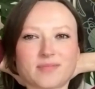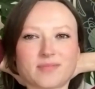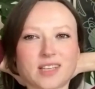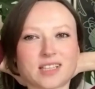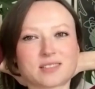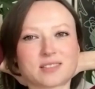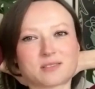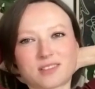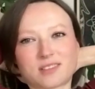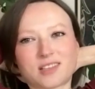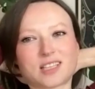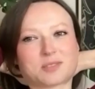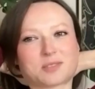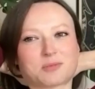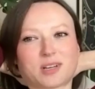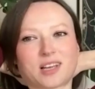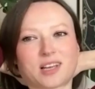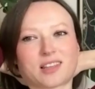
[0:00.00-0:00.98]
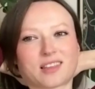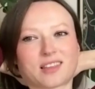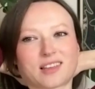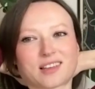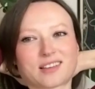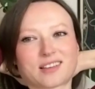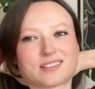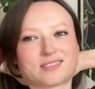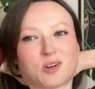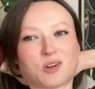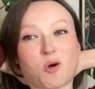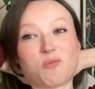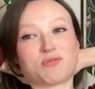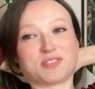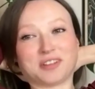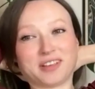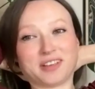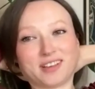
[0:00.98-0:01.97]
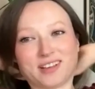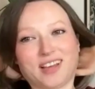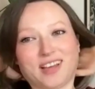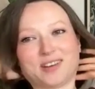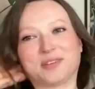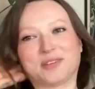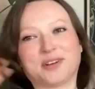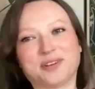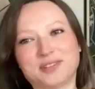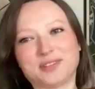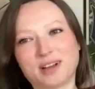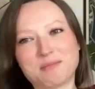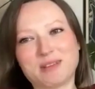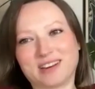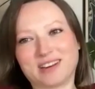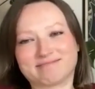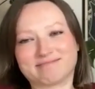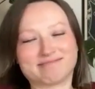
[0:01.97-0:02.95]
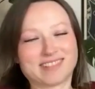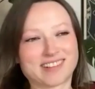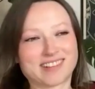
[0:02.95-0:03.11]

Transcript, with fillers: That's that's what I think. Hopefully, I don't know. I mean...